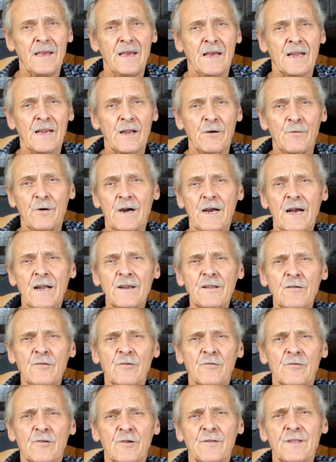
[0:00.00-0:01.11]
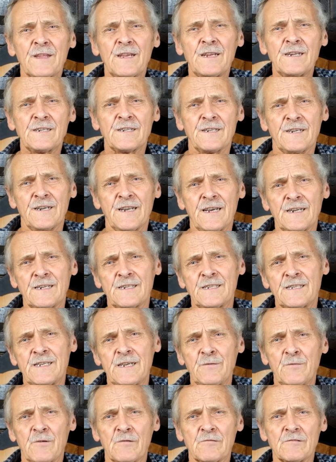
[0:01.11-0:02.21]
Now I had a look on the internet,
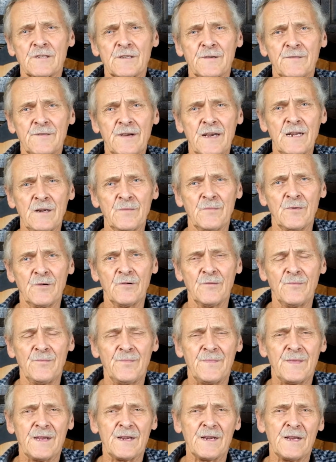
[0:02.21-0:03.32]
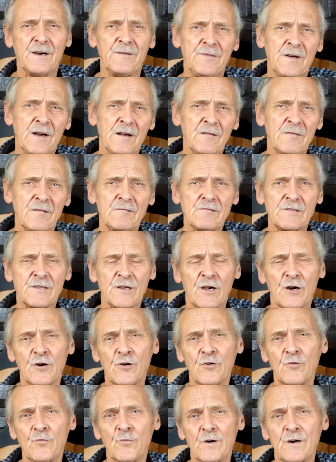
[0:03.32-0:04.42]
see what's available, and I found there was a
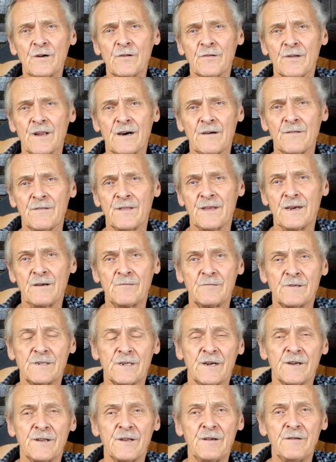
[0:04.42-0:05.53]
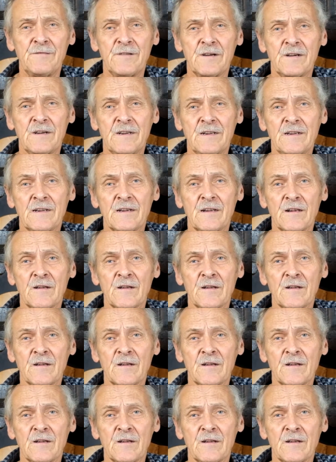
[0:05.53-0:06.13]
whole world out there which I knew very little